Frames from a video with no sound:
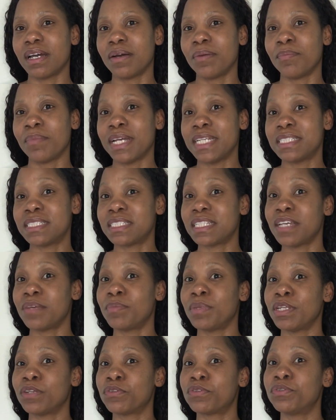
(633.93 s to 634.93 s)
my
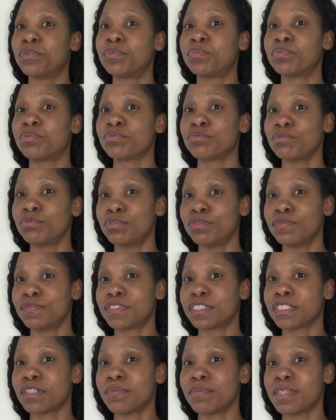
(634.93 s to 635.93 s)
statement could prove
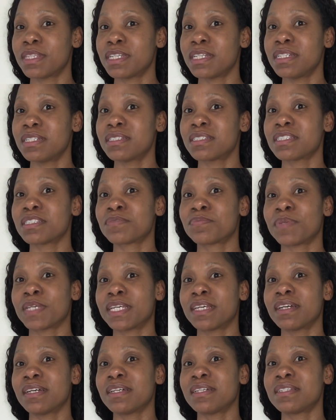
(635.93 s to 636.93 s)
some things, is
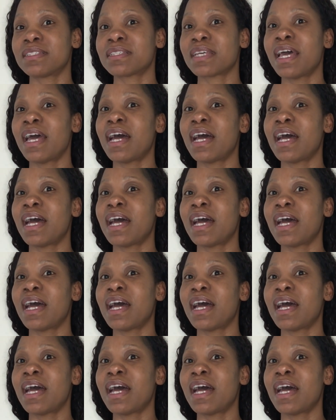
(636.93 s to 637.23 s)
because